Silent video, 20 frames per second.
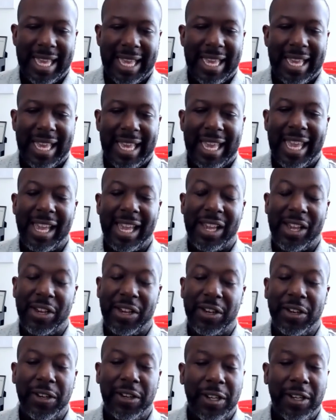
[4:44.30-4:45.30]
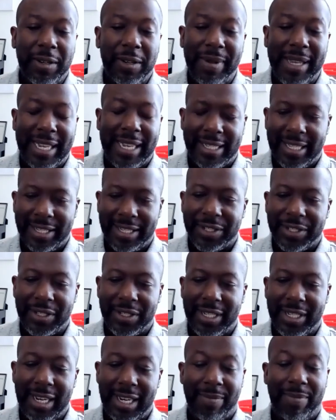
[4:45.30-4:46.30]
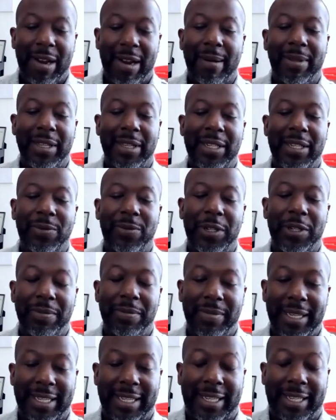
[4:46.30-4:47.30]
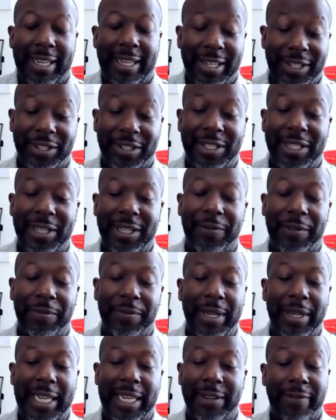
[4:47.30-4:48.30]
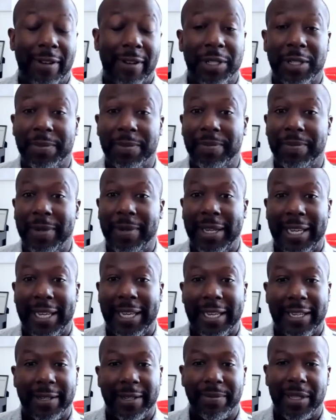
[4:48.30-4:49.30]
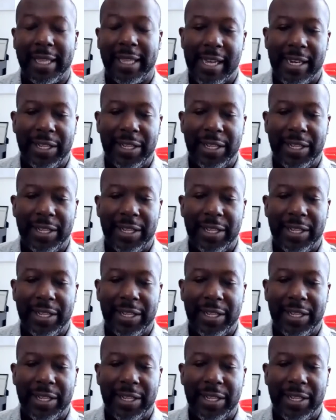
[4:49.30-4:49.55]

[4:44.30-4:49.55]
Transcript: It could be a signature scent. It probably wouldn't be a signature scent for me if I'm just being completely honest.